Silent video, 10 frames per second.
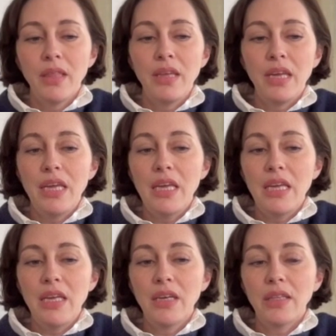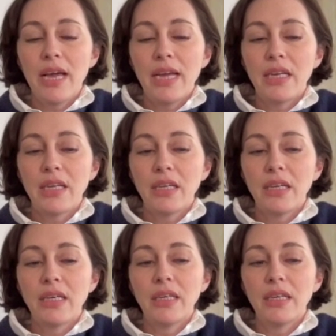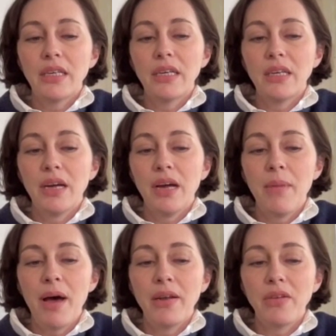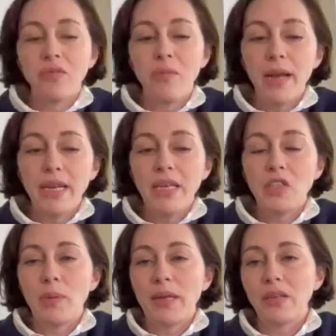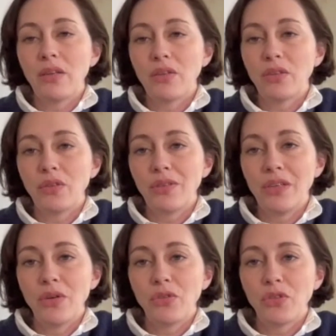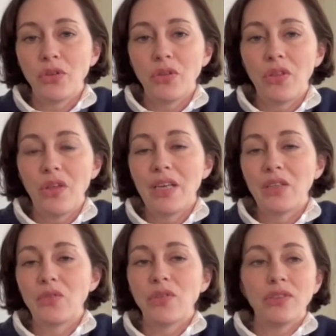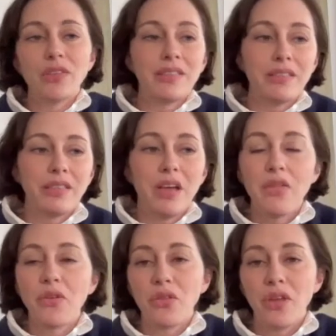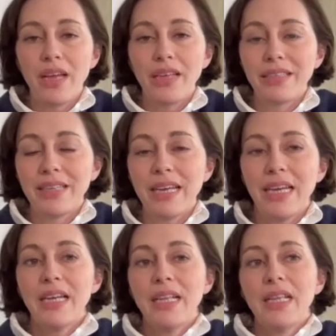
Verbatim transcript: the like uh, amount of money spent on, you know, certain things versus other things. It's like,